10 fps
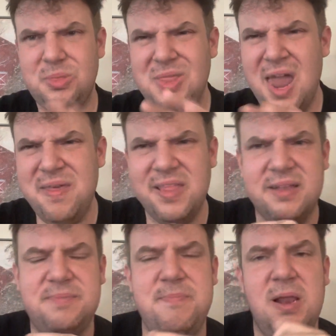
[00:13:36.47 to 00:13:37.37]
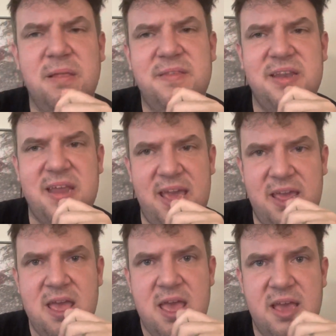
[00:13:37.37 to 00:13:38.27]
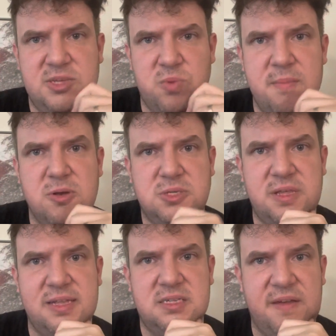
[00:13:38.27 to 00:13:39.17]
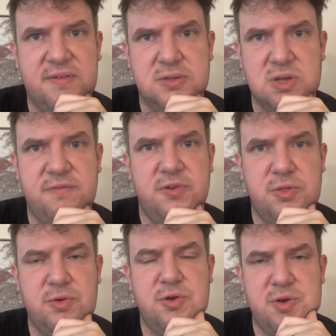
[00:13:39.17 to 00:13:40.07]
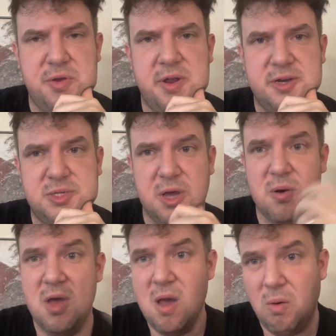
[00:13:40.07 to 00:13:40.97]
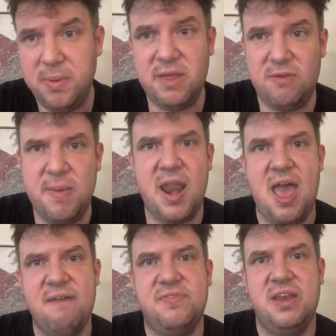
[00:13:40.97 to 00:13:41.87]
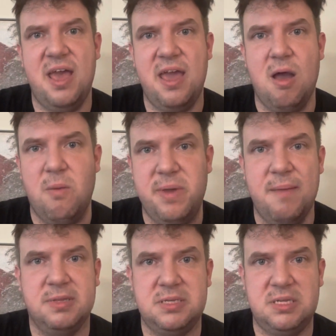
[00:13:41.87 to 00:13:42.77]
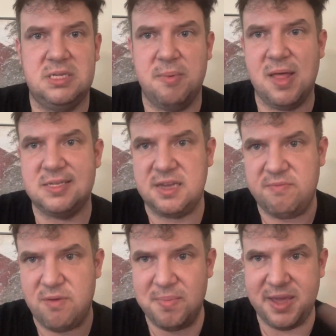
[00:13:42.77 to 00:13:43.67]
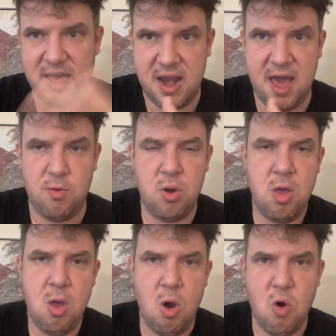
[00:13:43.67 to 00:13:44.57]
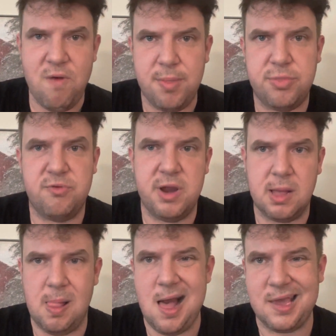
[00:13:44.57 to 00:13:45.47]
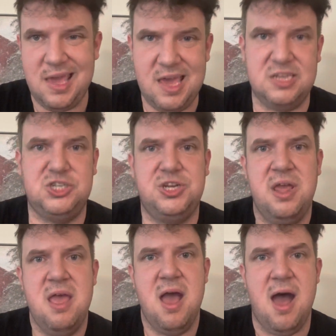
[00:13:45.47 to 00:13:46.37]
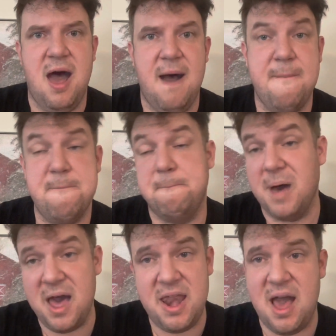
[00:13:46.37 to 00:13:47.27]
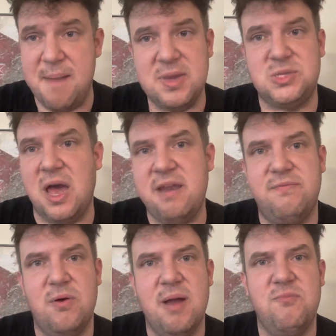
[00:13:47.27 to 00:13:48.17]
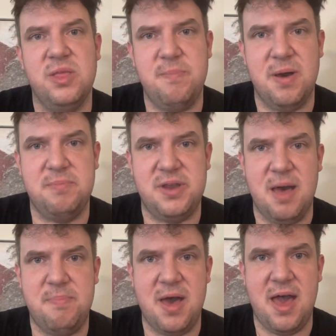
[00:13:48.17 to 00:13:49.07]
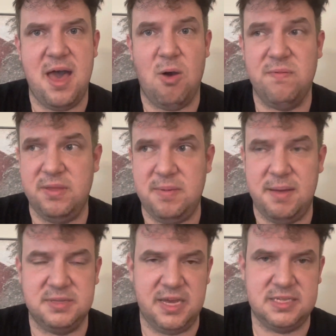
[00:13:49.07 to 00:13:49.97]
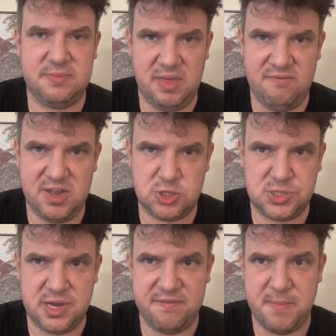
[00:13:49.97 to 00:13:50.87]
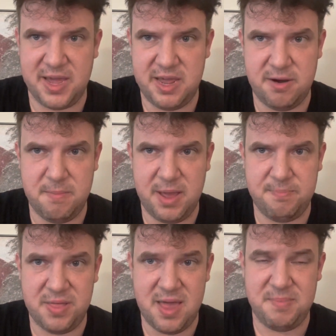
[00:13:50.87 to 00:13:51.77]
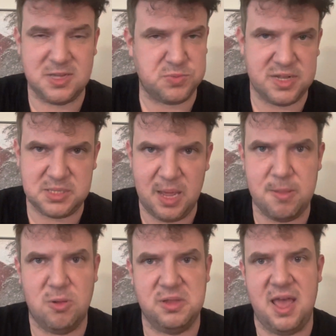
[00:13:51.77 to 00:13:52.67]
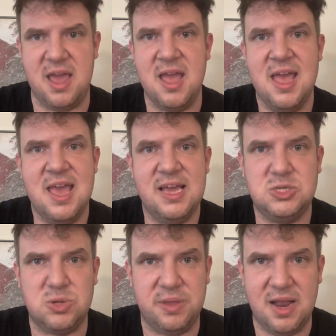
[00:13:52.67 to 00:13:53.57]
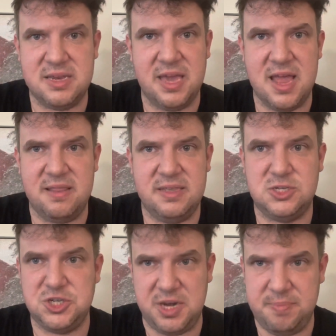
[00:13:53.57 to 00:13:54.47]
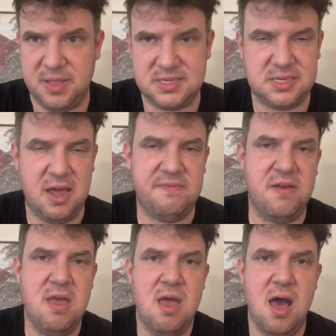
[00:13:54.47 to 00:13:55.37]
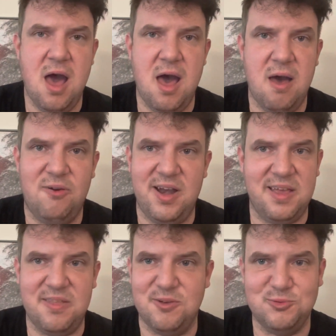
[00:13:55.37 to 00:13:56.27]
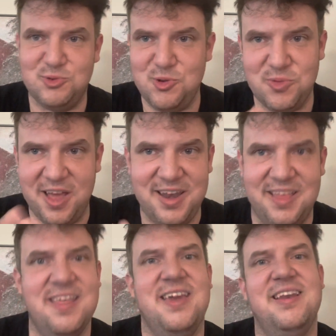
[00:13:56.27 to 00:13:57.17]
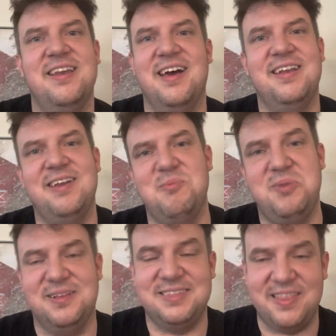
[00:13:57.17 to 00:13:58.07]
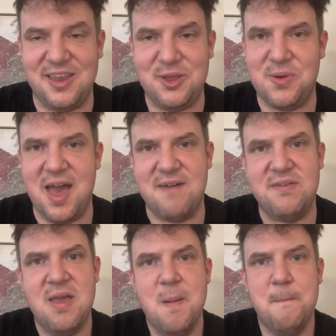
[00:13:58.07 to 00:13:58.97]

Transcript: I think that middle of the day is when most of that stuff goes on for the Lunar New Year. So we'll be there for about half the day. We'll be able to see some of that stuff probably cut out around 3 o'clock-ish. But I'm excited for it. I'm really pumped up. Hopefully we'll be able to get some of the Avengers stuff. My gear, my plan, because we're not staying the whole day, is certainly not to get this Genie Plus stuff or any of those new Lightning Lane type deals that they do have.